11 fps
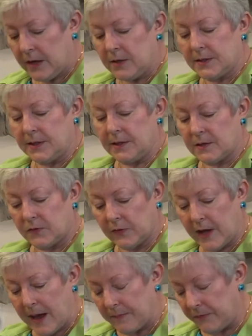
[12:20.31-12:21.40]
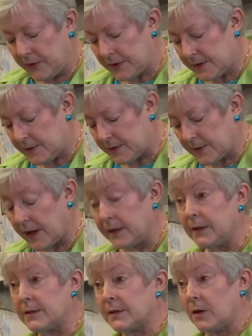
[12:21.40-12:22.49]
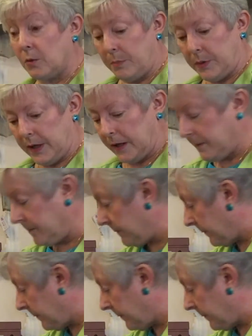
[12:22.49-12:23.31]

You see this flap fits inside this opening.